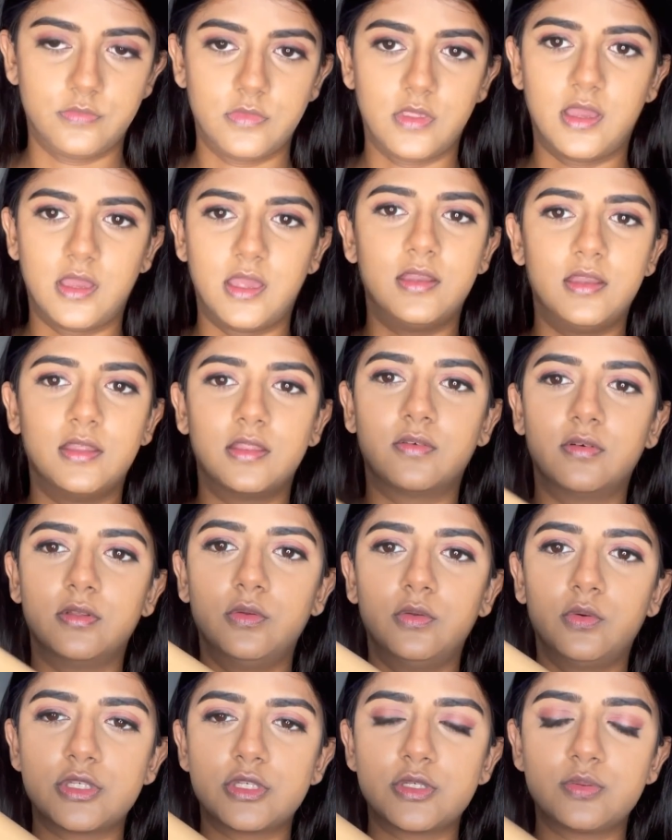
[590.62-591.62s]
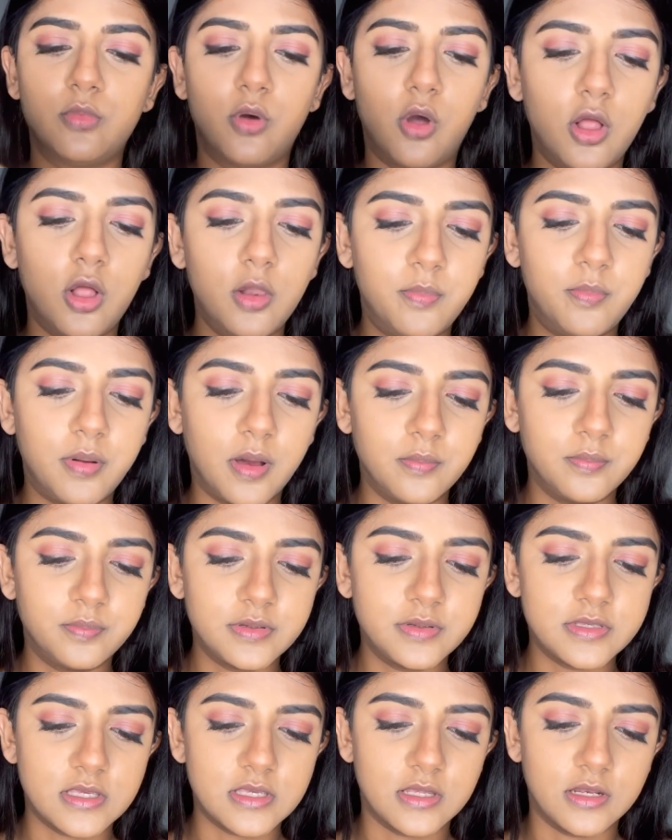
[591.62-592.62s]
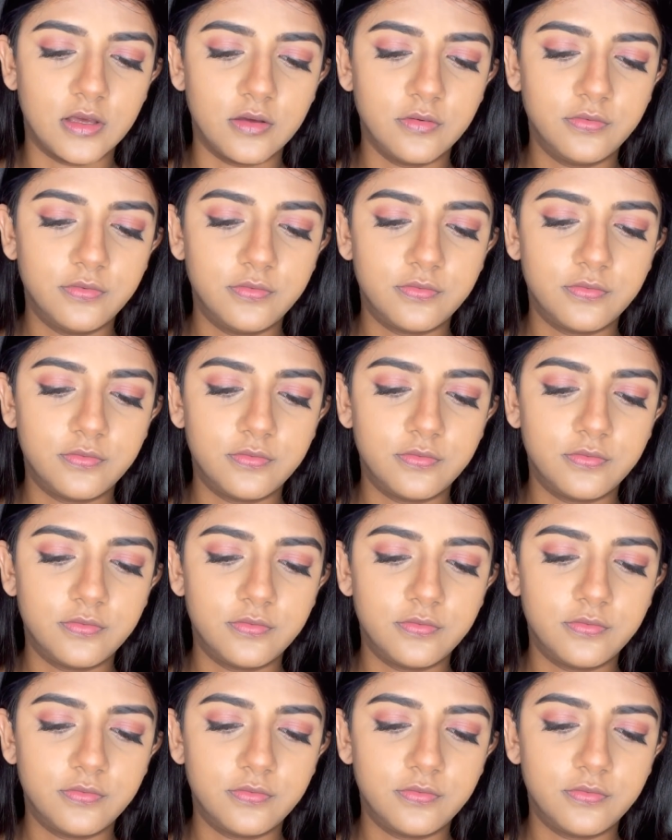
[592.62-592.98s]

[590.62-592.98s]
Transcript: and idhukku vandu a small pump is enough.